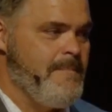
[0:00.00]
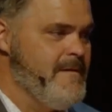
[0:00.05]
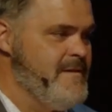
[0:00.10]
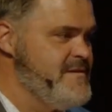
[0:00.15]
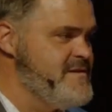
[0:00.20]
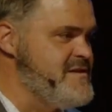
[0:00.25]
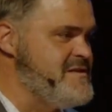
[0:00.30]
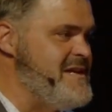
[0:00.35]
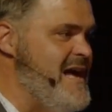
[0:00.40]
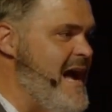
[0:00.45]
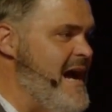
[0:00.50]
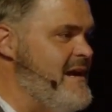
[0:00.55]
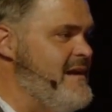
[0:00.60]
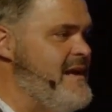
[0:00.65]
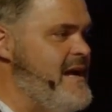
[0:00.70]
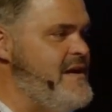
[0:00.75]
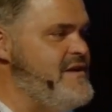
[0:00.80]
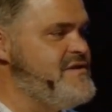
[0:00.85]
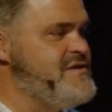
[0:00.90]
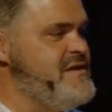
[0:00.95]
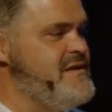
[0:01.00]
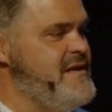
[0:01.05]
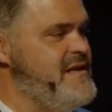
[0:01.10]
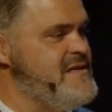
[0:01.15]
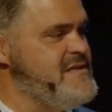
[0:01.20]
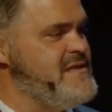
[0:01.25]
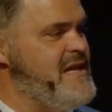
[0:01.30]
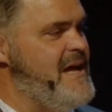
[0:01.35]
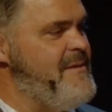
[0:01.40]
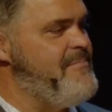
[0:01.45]
Stagnation is
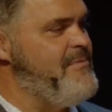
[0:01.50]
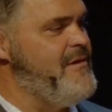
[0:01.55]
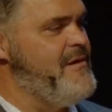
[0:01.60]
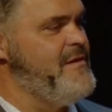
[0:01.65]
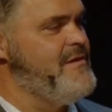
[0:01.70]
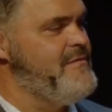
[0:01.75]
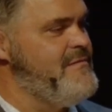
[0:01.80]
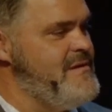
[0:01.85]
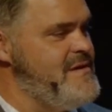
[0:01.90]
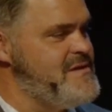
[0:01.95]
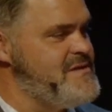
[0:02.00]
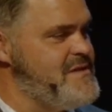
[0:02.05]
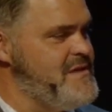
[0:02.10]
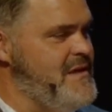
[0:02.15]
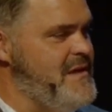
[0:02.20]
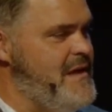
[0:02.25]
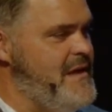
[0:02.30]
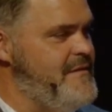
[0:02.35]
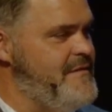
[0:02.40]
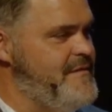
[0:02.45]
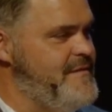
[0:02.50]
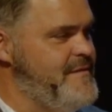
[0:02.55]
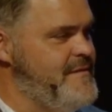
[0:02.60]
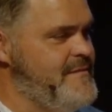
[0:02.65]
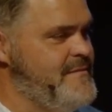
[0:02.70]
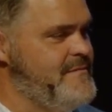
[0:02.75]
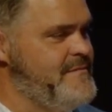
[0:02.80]
not part of the Christian life.